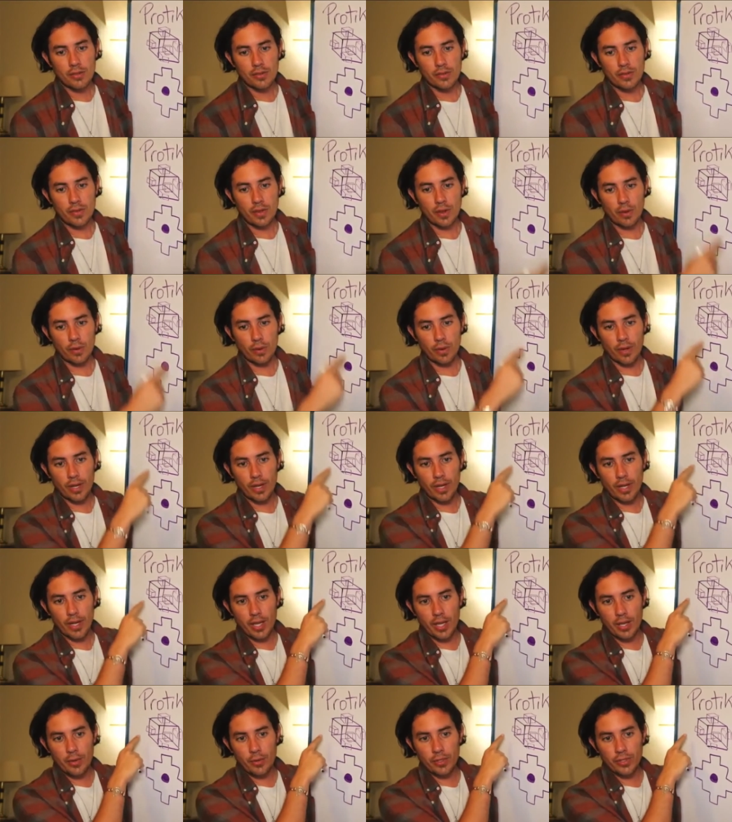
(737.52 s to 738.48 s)
So
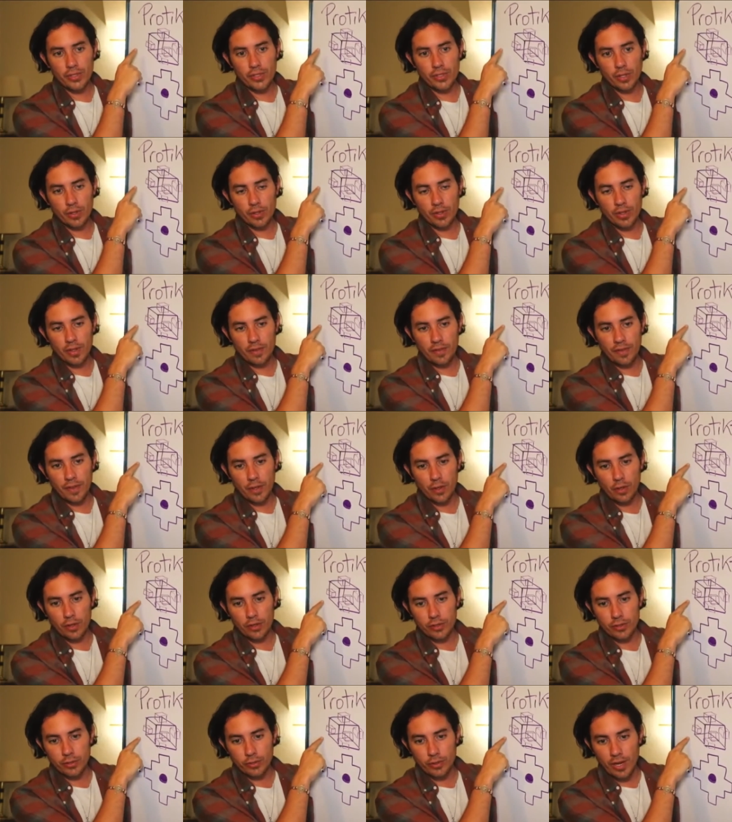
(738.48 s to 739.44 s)
it was so
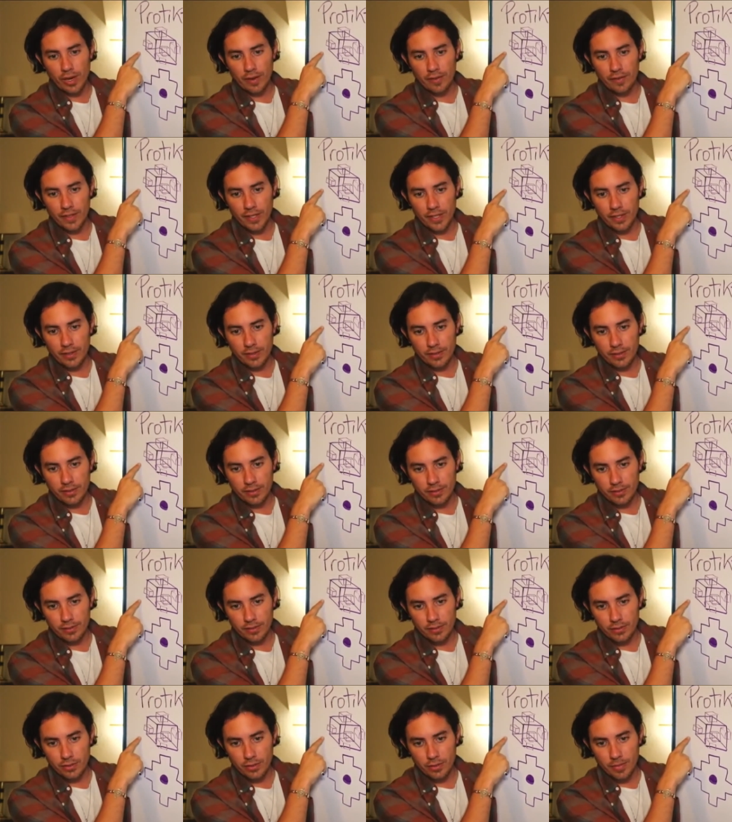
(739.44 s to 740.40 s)
difficult to graphic
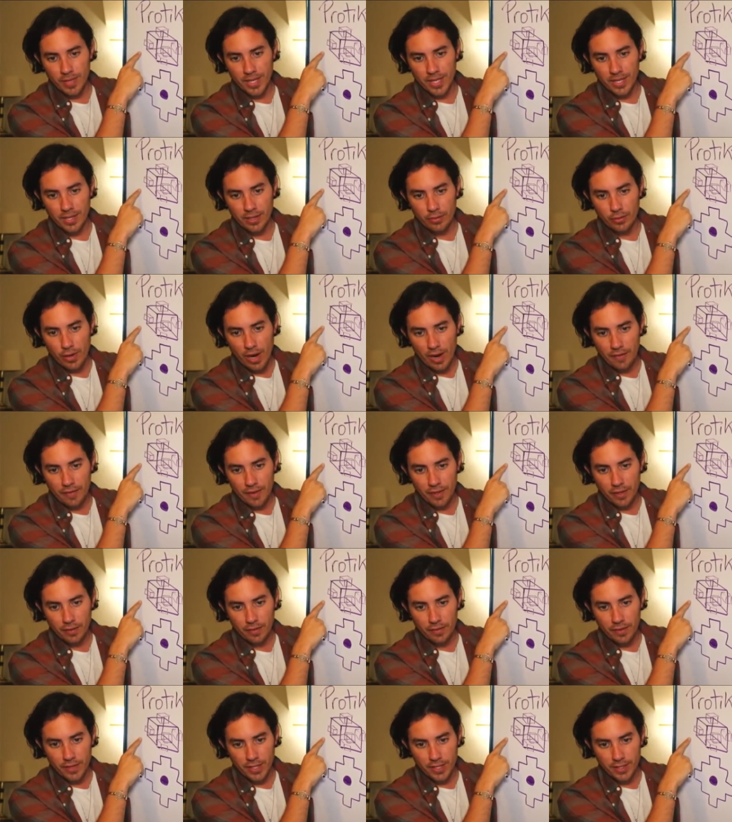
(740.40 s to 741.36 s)
to make a
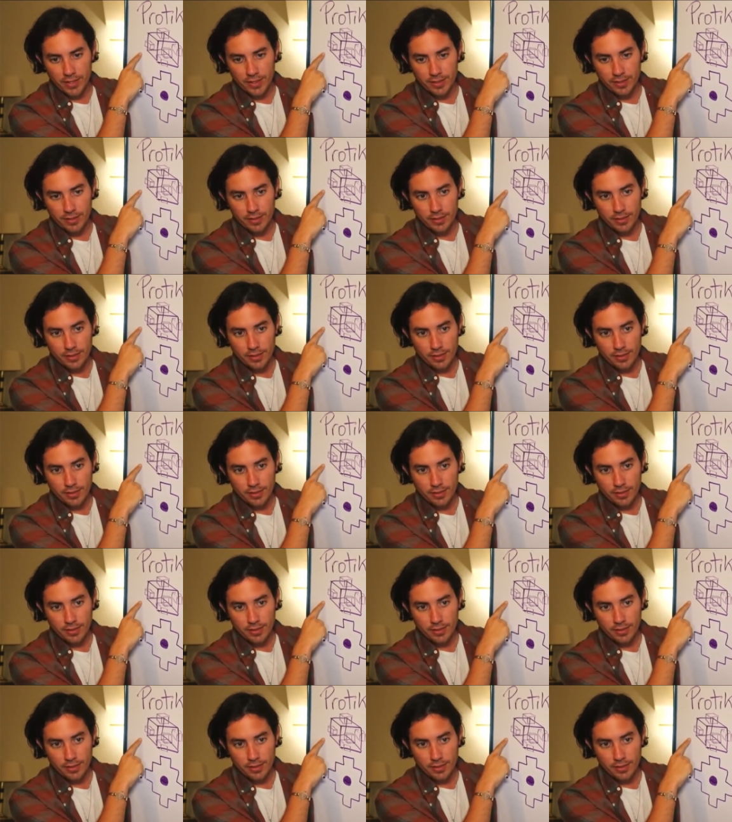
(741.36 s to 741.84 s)
graphic of this